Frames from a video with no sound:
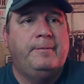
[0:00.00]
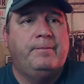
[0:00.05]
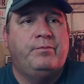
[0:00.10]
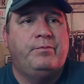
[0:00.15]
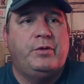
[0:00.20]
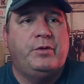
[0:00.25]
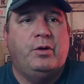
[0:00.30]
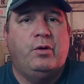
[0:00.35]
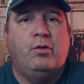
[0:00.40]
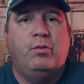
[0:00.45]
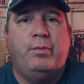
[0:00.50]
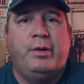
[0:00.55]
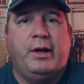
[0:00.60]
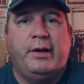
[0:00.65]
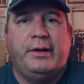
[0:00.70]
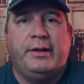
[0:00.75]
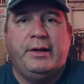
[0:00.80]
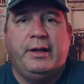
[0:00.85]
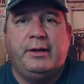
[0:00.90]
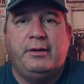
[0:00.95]
old
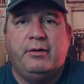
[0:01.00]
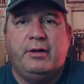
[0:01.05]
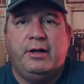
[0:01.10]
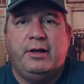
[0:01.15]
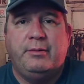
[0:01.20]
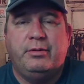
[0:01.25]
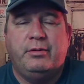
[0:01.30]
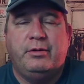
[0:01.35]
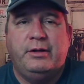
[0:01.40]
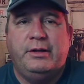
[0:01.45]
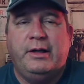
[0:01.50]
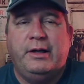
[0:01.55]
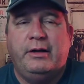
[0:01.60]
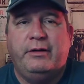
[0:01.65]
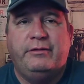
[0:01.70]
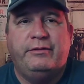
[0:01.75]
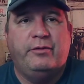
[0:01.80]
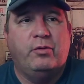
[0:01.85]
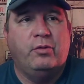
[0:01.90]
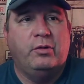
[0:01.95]
Pontiac Grand Prix, had a
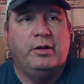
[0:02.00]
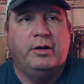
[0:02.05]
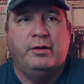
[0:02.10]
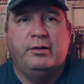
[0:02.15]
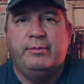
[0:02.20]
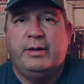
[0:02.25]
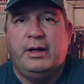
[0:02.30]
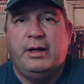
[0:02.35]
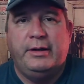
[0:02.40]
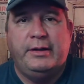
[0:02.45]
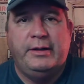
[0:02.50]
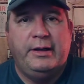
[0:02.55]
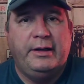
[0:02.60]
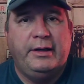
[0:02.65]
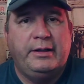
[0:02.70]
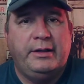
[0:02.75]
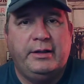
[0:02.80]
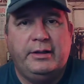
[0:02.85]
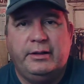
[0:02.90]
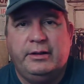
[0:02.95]
400 Pontiac
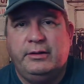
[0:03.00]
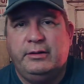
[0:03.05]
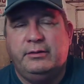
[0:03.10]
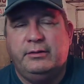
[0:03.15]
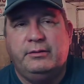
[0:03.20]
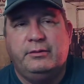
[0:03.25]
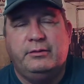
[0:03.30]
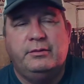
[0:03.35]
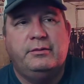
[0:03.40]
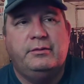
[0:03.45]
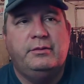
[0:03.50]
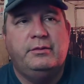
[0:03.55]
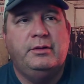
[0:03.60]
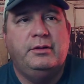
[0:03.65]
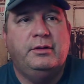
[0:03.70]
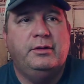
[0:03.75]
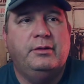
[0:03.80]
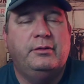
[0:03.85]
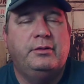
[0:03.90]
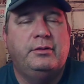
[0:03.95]
in it, and